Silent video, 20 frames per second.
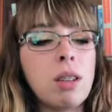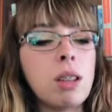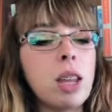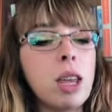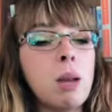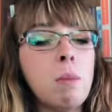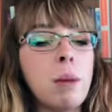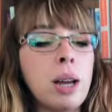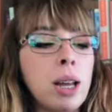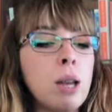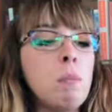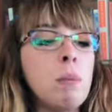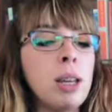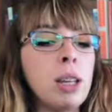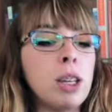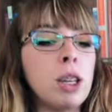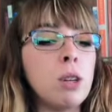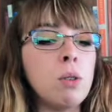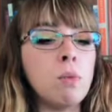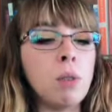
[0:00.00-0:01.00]
in my
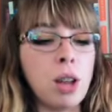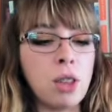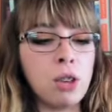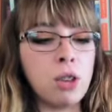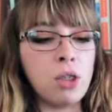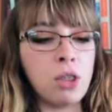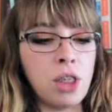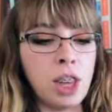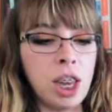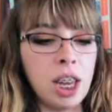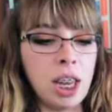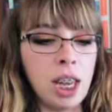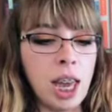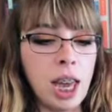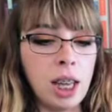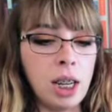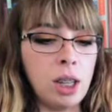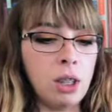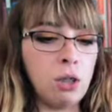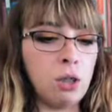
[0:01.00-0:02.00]
opinion, rather thick,
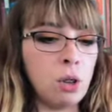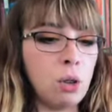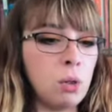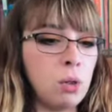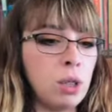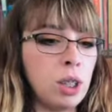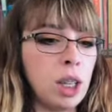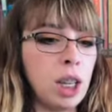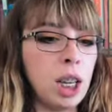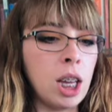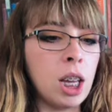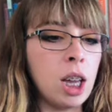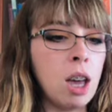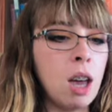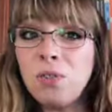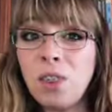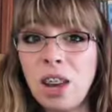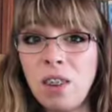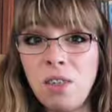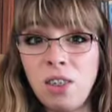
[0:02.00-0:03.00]
and it's only
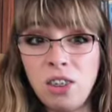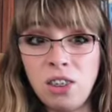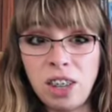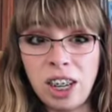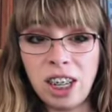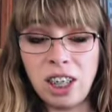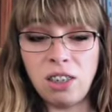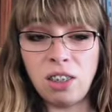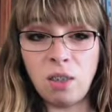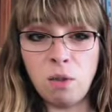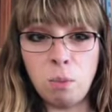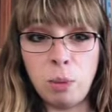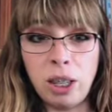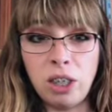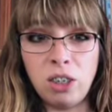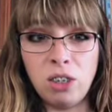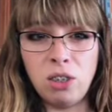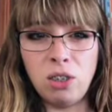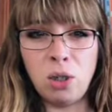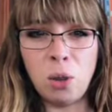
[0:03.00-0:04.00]
587
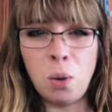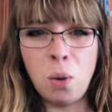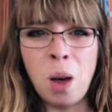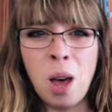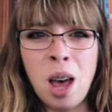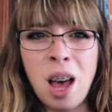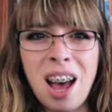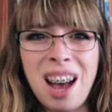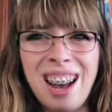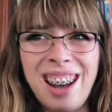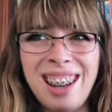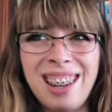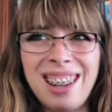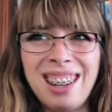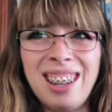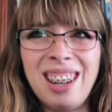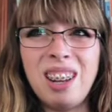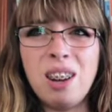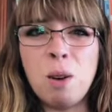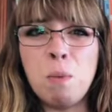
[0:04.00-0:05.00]
pages. So
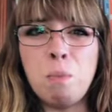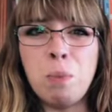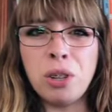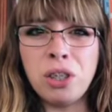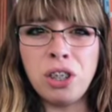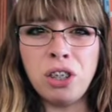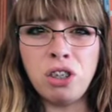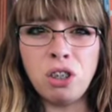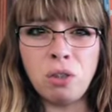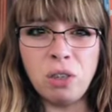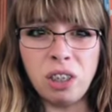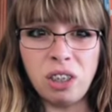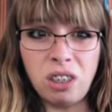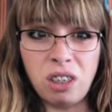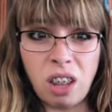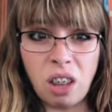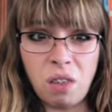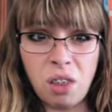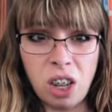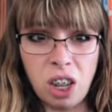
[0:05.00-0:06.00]
a book that's over
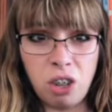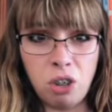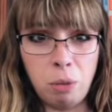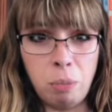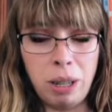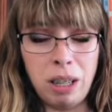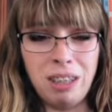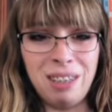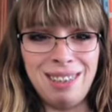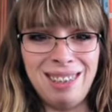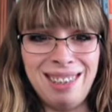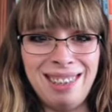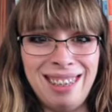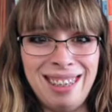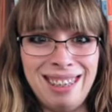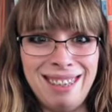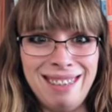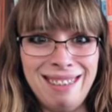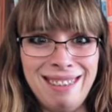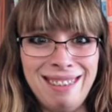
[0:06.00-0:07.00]
700 pages, like,